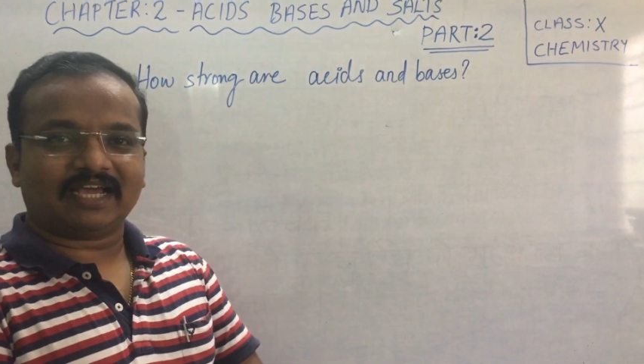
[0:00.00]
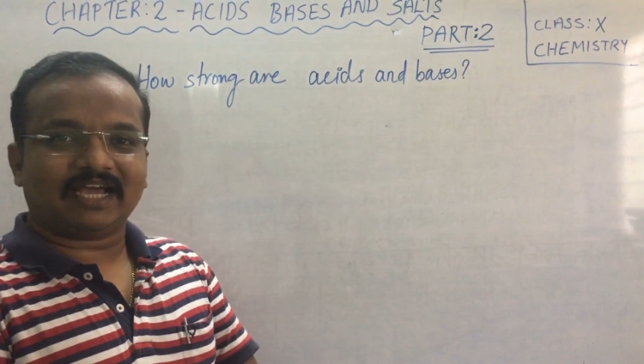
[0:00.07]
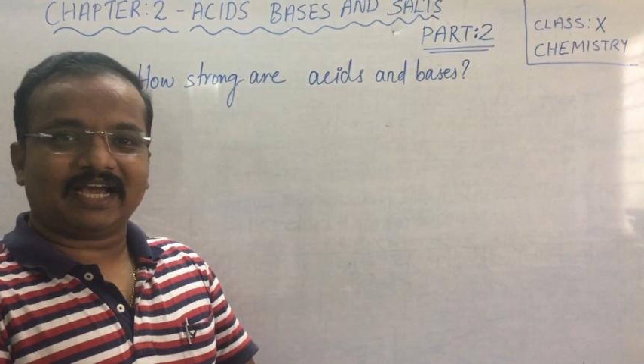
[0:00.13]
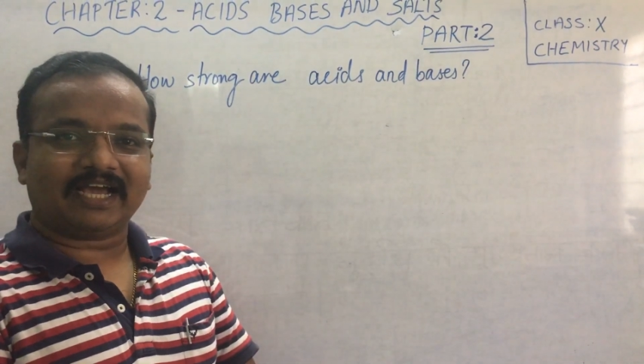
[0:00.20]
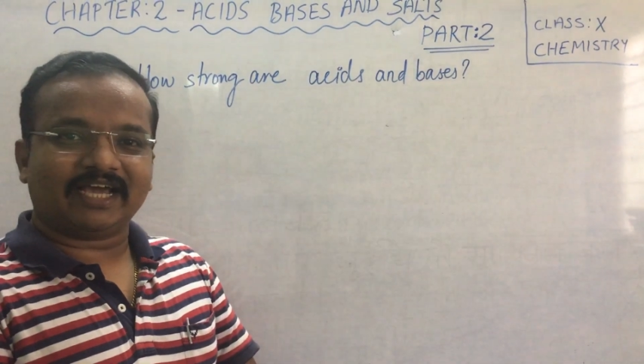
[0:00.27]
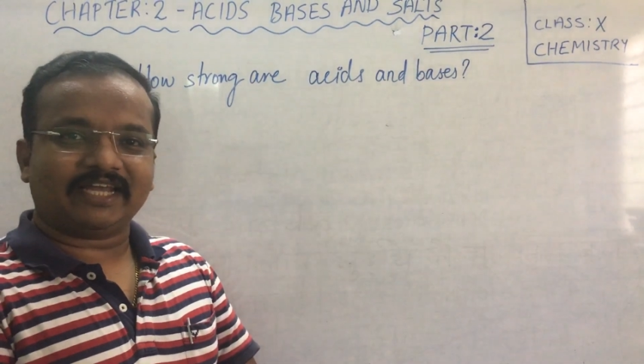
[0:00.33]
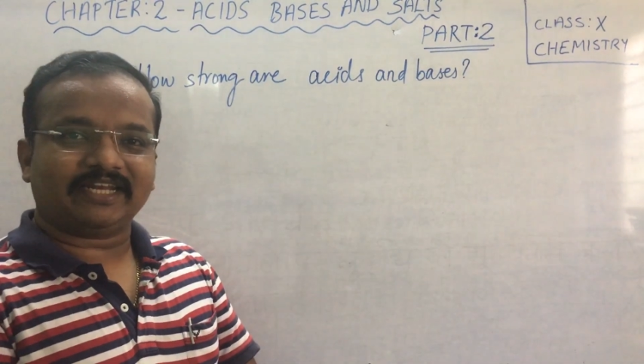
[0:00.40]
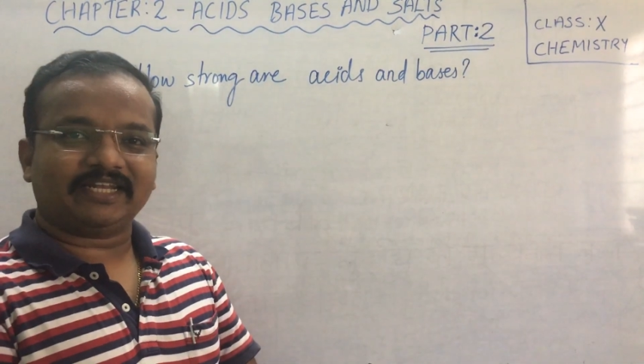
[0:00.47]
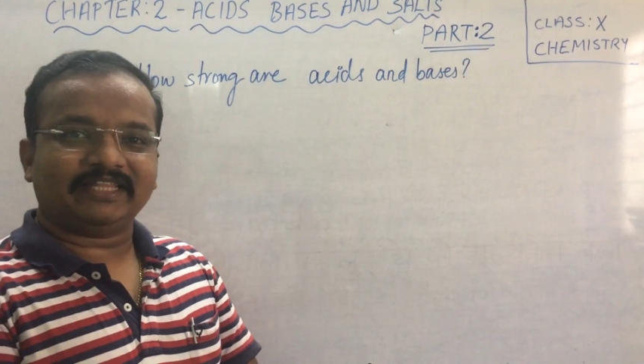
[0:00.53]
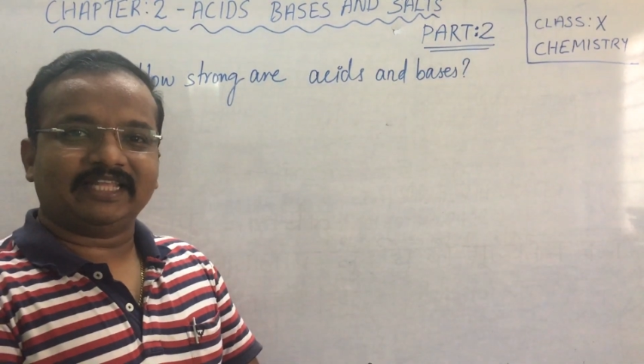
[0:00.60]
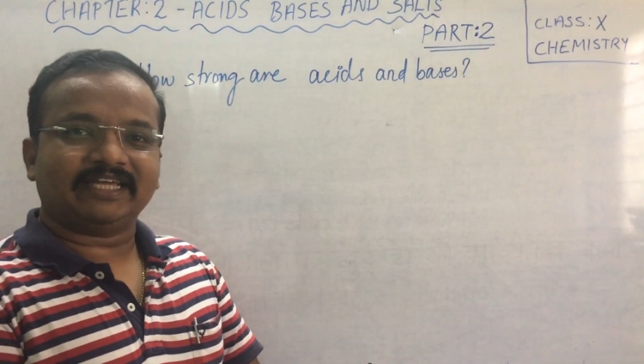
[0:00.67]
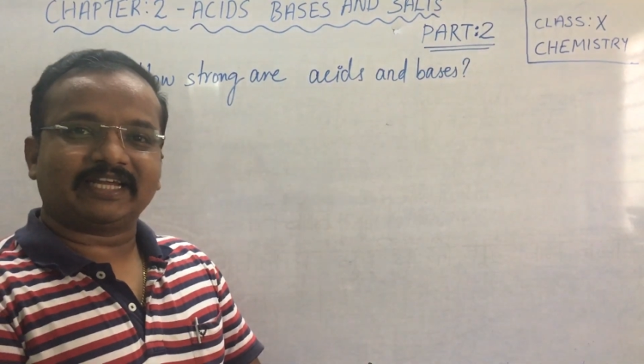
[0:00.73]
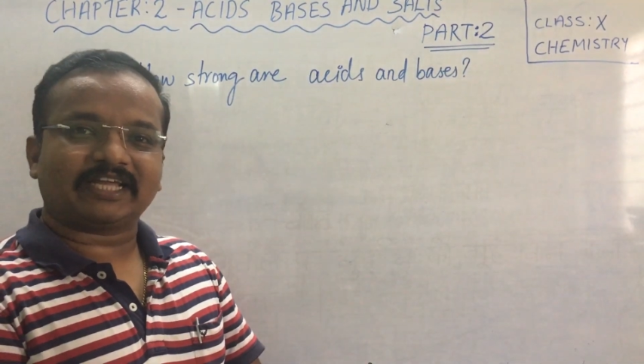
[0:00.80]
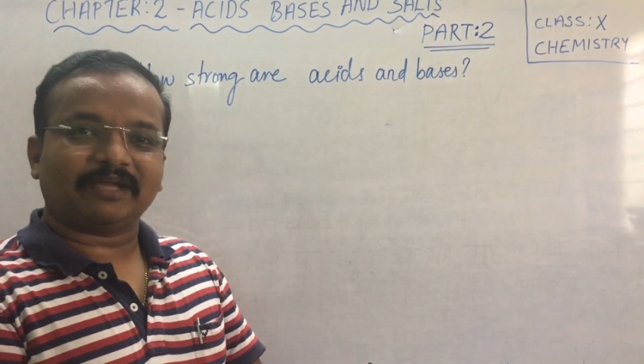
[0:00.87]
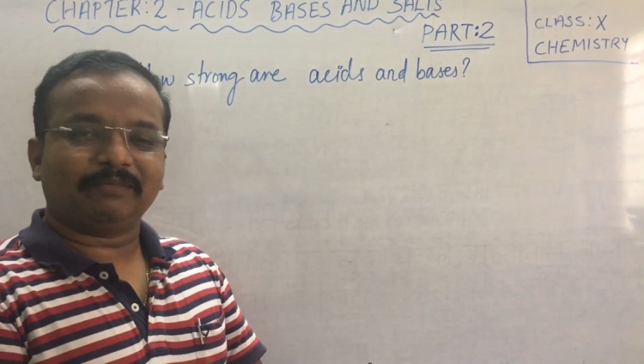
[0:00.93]
and
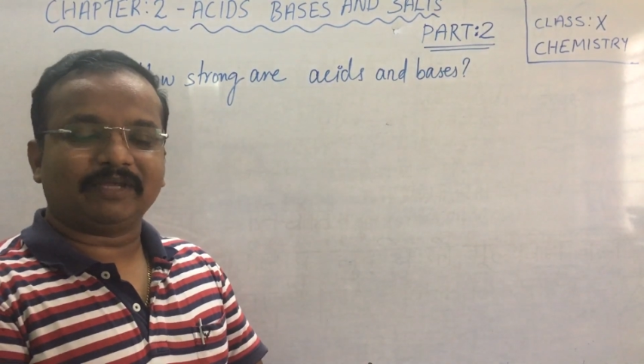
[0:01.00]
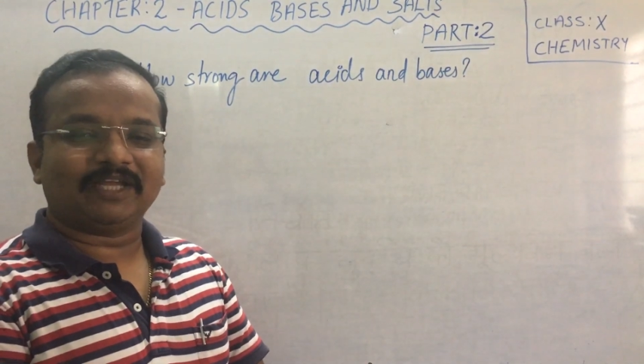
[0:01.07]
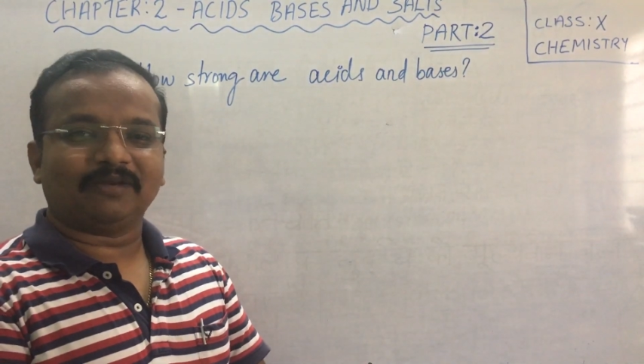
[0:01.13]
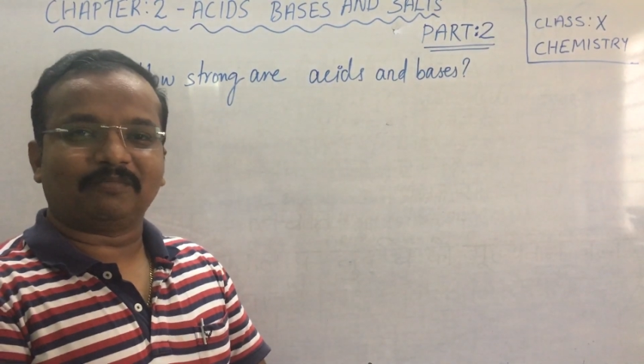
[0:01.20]
their chemical